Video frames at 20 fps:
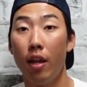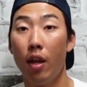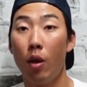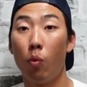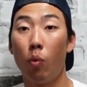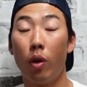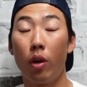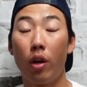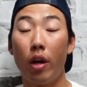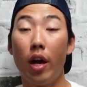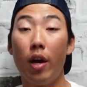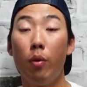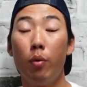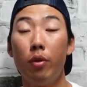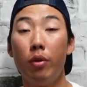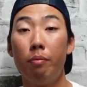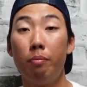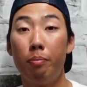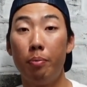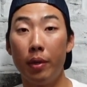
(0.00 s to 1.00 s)
what I
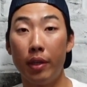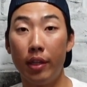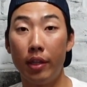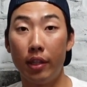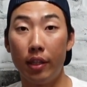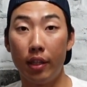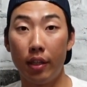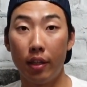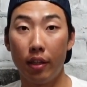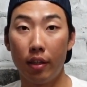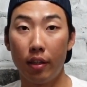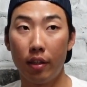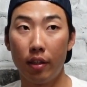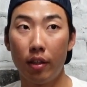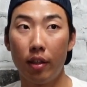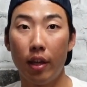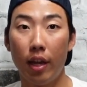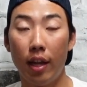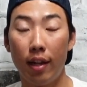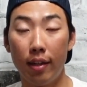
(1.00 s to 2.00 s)
would be
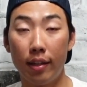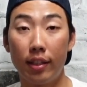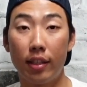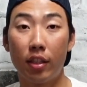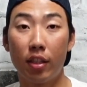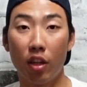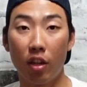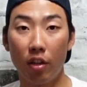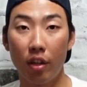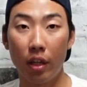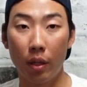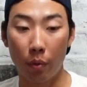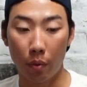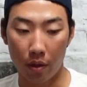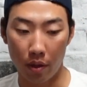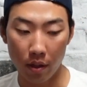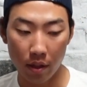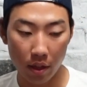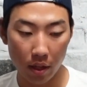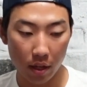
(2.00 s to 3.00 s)
at least starting
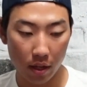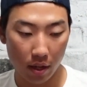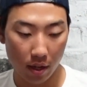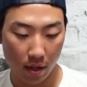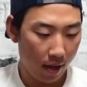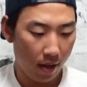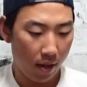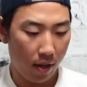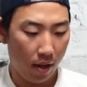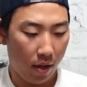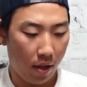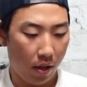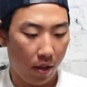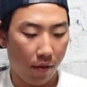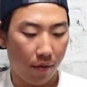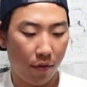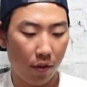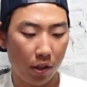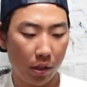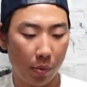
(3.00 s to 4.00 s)
with. The
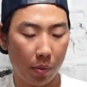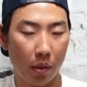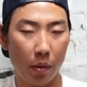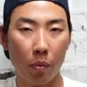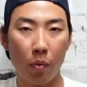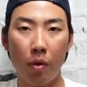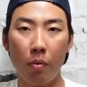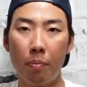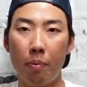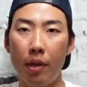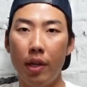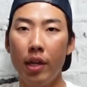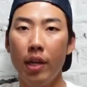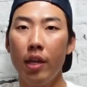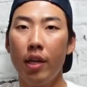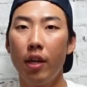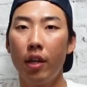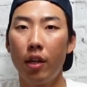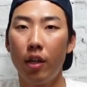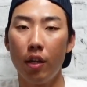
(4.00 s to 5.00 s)
first one would be,
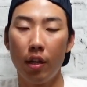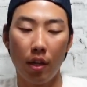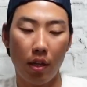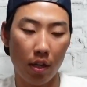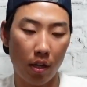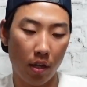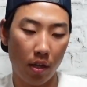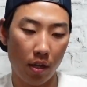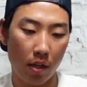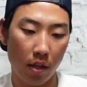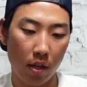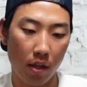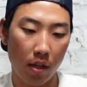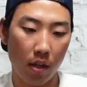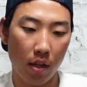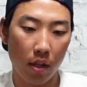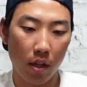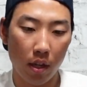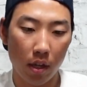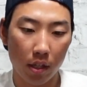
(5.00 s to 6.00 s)

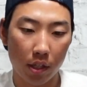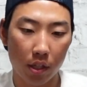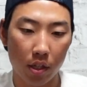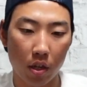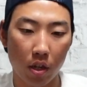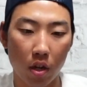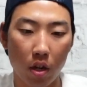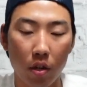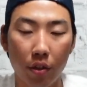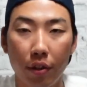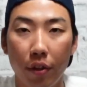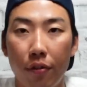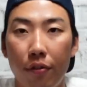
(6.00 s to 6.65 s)
it's called the